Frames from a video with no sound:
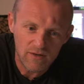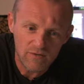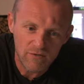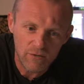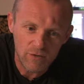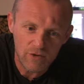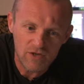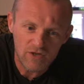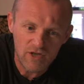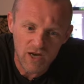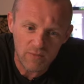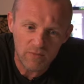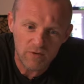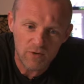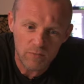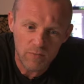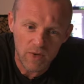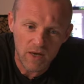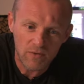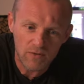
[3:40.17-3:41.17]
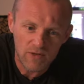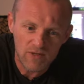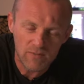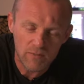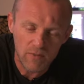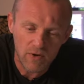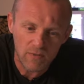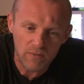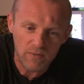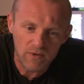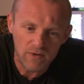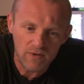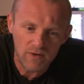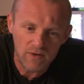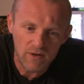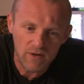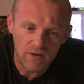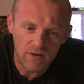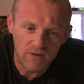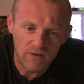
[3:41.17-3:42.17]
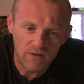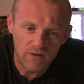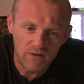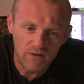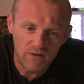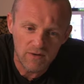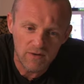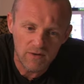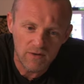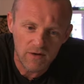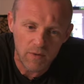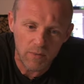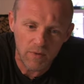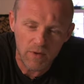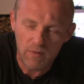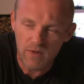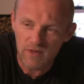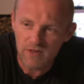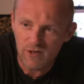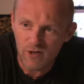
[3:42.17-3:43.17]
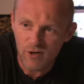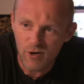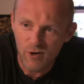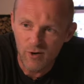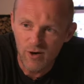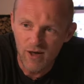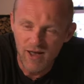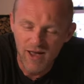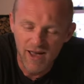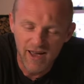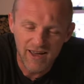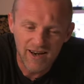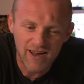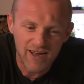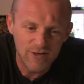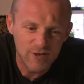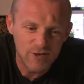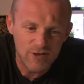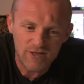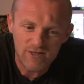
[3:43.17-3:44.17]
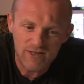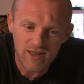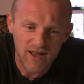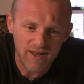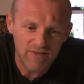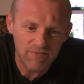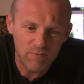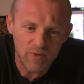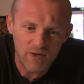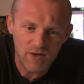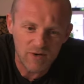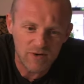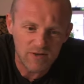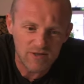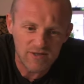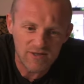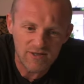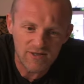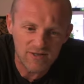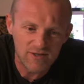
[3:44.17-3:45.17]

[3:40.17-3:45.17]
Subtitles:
first chapter about this apartment a couple of months ago, and I just laughed because,